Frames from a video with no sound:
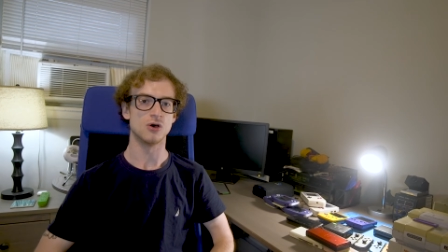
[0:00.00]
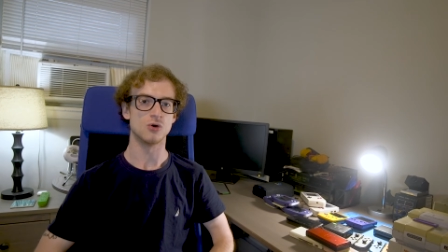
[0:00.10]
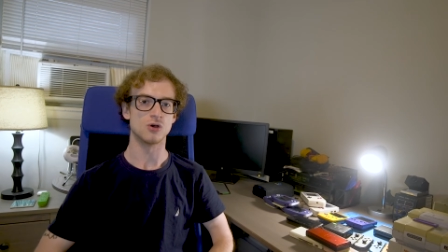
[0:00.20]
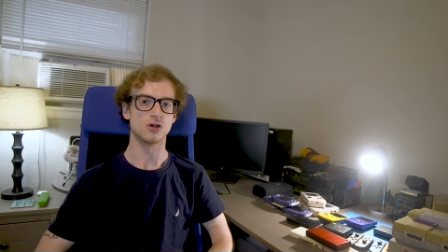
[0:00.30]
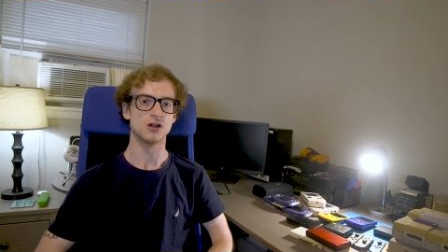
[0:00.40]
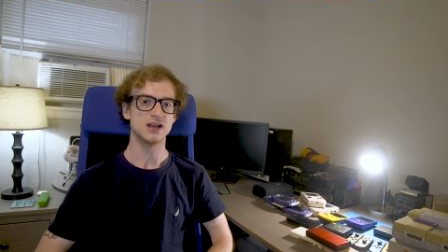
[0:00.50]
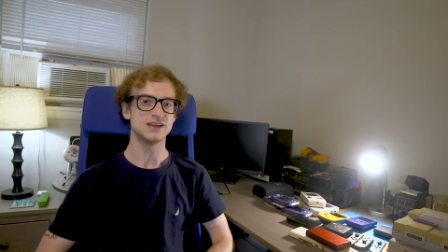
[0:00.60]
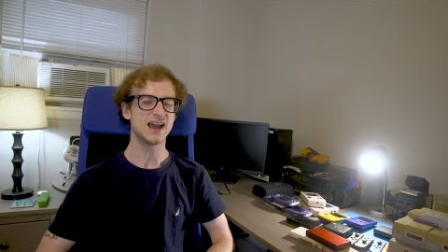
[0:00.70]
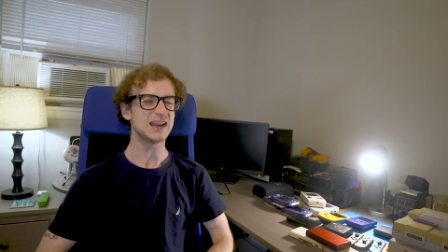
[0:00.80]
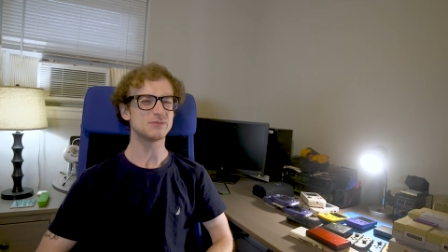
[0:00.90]
or
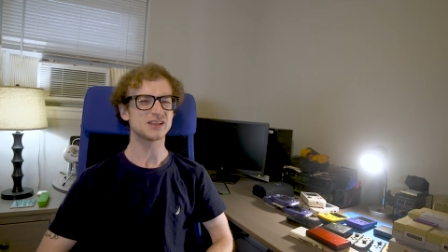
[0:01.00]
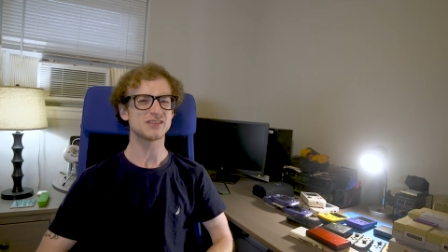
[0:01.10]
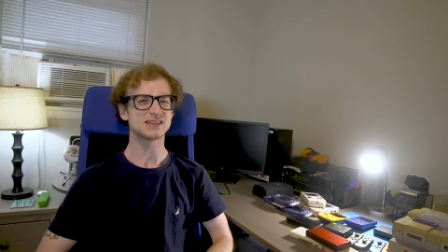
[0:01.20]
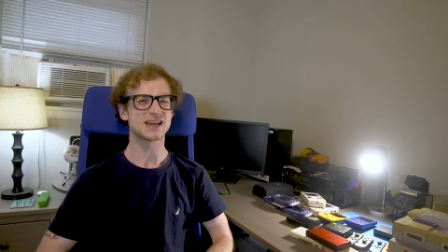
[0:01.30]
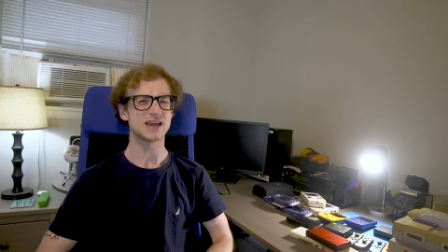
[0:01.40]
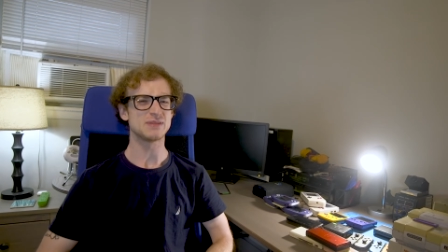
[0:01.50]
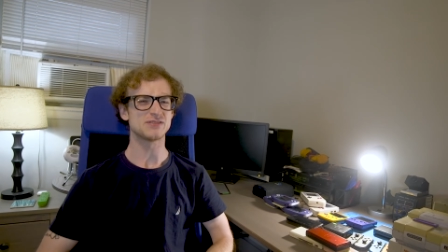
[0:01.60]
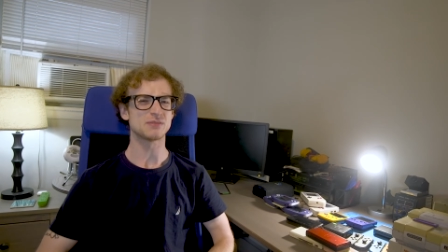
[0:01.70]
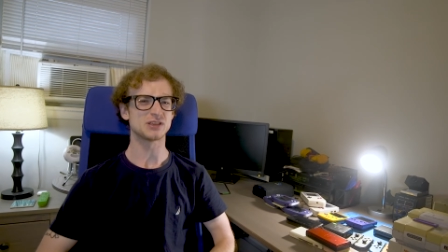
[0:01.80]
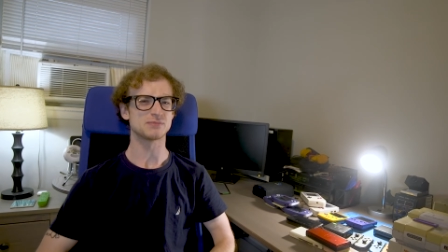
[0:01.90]
90% of the time if
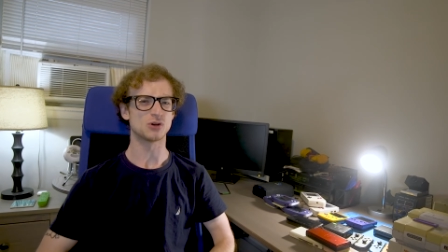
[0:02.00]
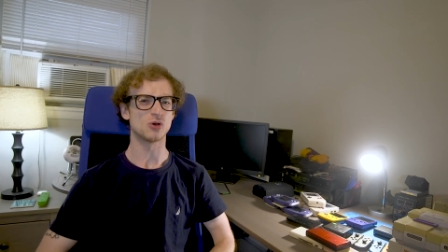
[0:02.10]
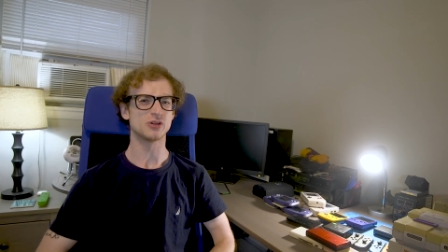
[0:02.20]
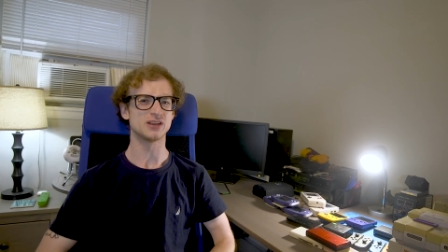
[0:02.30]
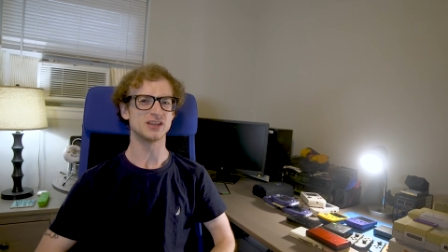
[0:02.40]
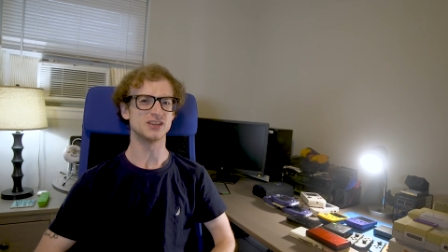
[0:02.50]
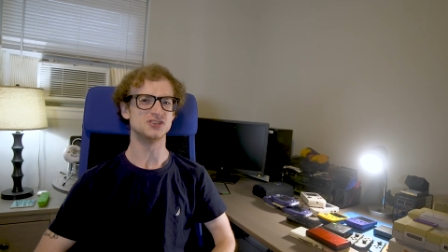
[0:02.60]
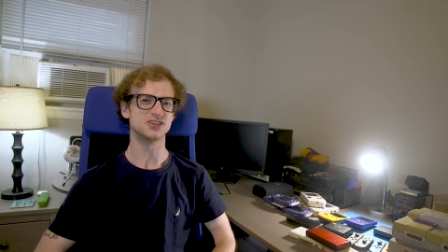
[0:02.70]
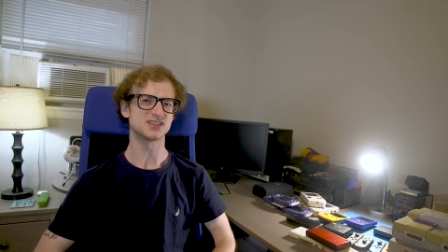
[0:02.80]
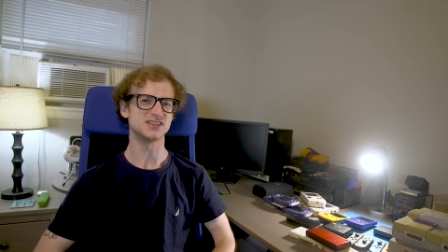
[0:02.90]
something's broken, it
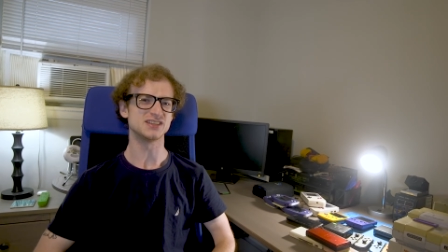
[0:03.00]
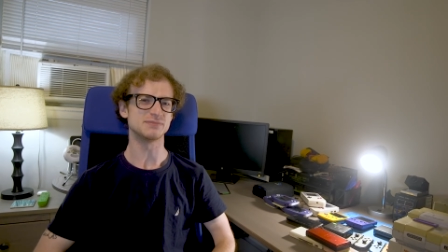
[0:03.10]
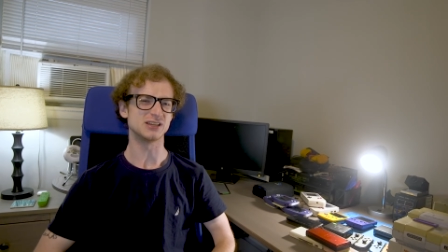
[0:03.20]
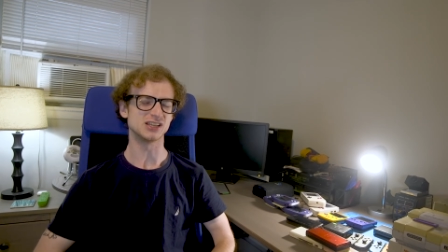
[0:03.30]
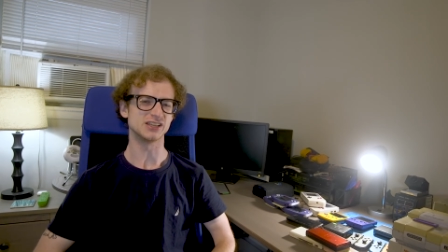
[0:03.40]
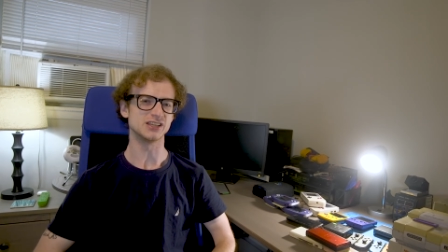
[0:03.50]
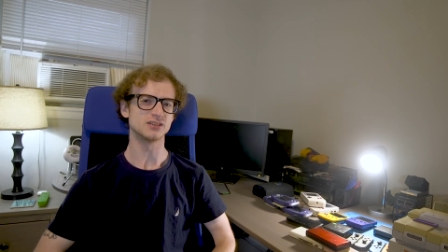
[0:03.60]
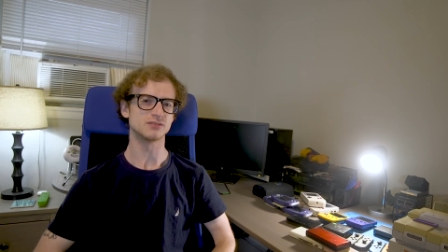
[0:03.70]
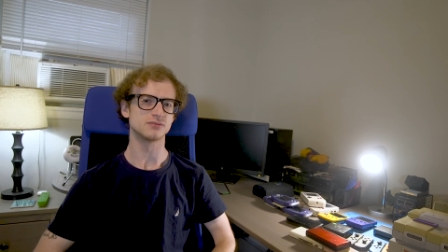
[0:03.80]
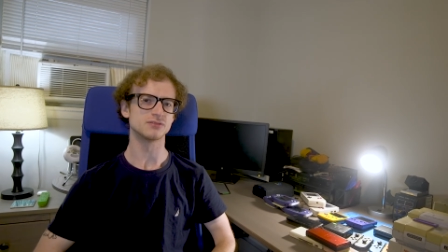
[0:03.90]
just needs to be
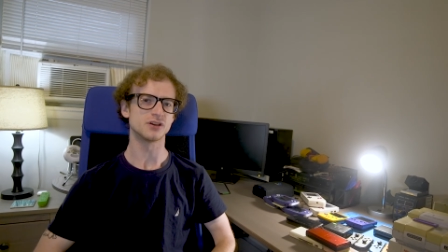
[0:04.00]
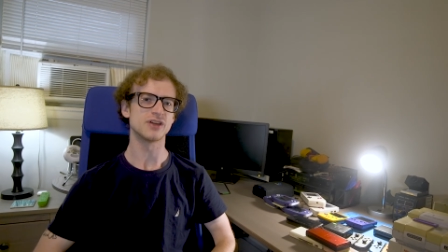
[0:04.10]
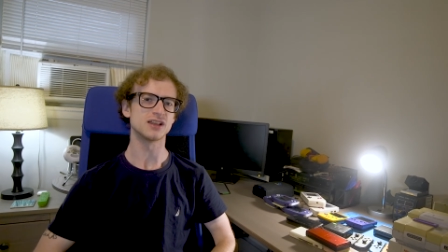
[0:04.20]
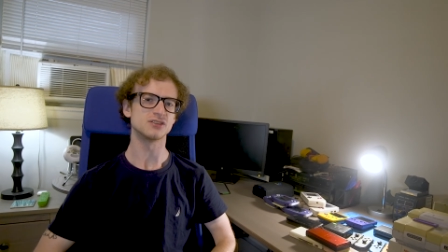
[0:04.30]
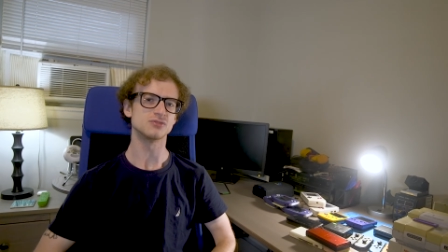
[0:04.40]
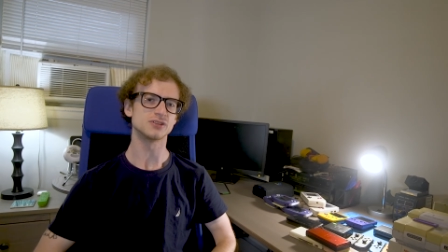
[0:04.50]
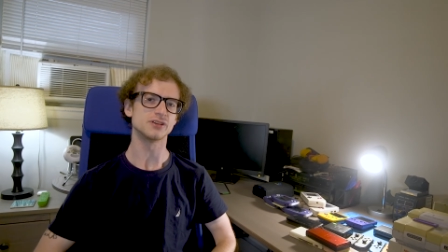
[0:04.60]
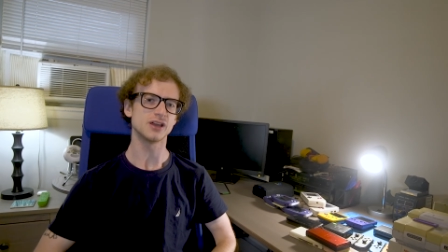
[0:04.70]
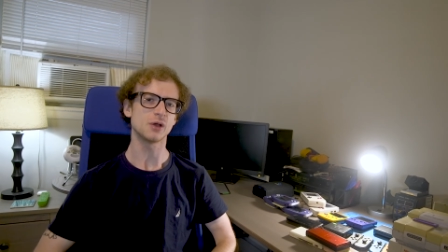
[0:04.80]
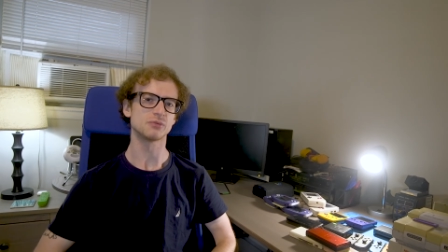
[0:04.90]
cleaned. So that
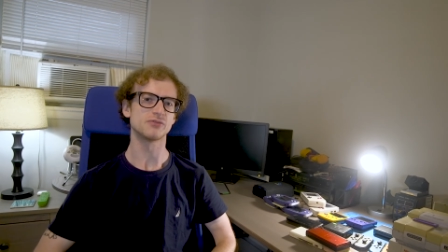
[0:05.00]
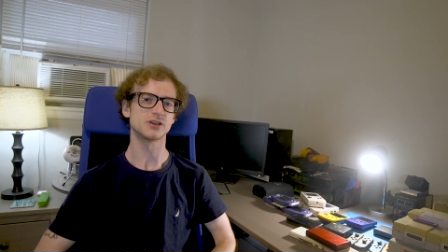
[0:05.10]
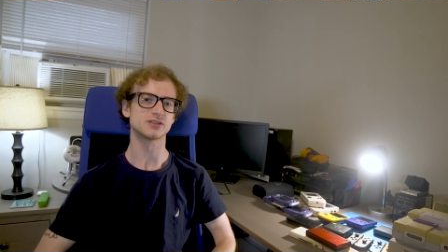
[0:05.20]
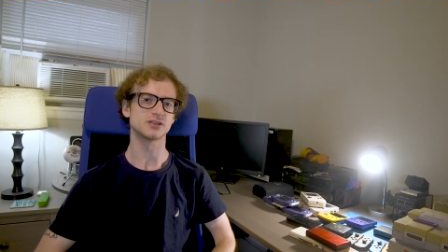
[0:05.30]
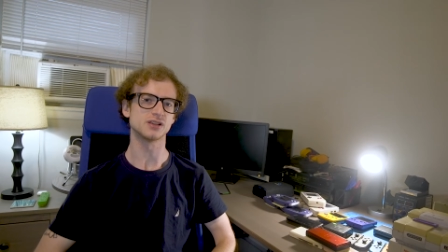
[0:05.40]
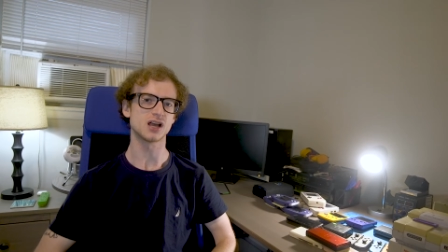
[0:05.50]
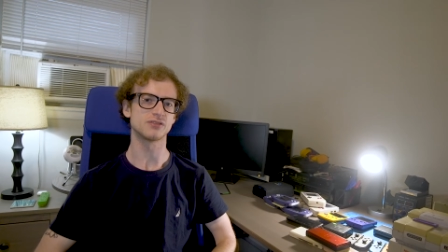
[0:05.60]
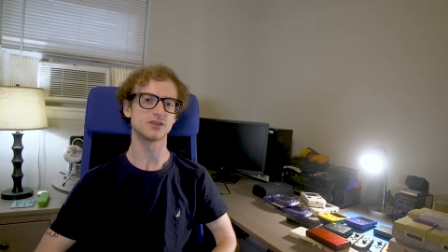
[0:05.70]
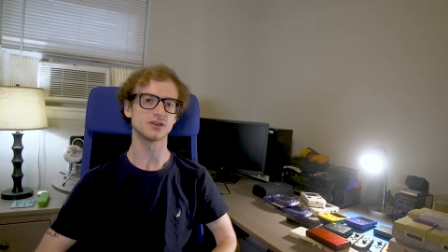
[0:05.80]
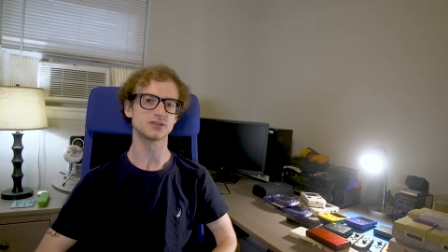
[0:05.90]
usually helps fix a lot
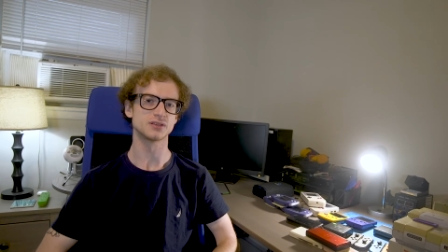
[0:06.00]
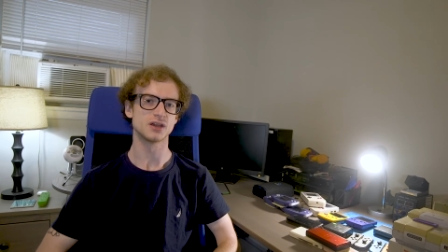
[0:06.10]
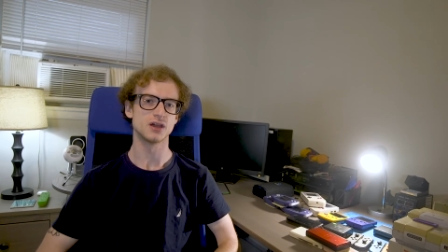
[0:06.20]
of things.